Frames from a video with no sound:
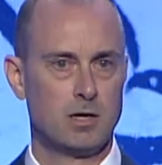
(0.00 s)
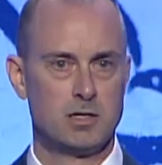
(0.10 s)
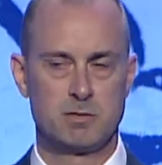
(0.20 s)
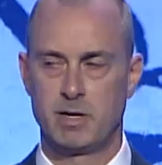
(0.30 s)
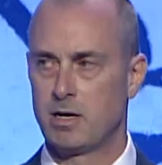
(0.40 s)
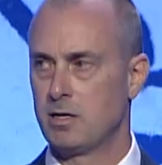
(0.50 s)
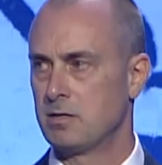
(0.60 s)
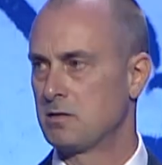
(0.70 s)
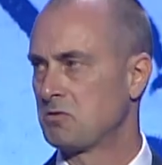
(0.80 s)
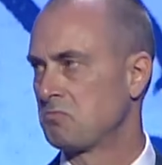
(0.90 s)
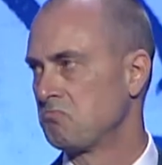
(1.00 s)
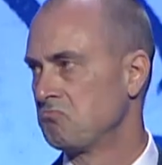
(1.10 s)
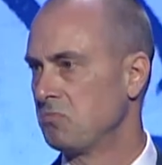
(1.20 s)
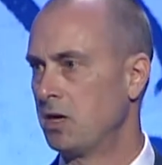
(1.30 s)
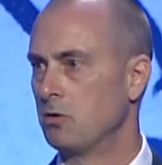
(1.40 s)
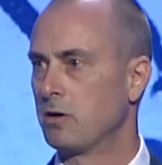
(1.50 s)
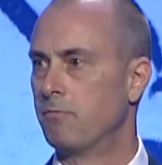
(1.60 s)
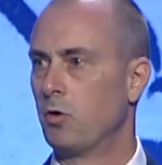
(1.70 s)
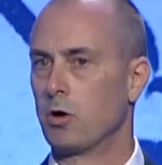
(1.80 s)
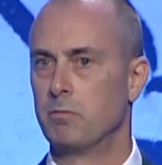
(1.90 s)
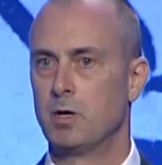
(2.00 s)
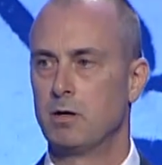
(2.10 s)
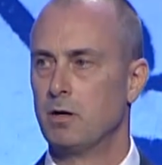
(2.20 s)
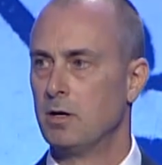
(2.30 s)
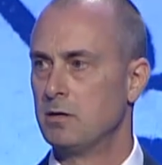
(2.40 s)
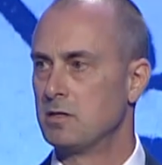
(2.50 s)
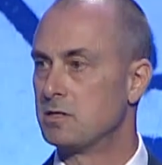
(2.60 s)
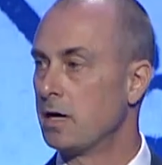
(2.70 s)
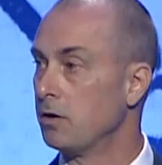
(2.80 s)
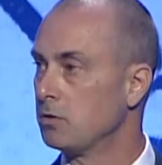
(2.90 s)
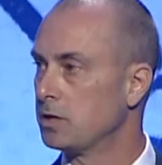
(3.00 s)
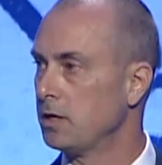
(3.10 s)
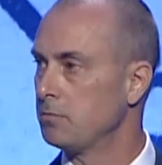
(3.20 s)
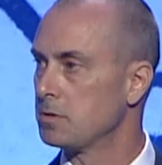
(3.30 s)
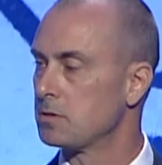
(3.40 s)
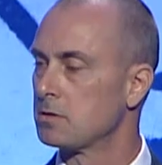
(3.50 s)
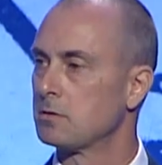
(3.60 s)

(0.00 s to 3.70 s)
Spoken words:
just because they don't conform to stereotypes,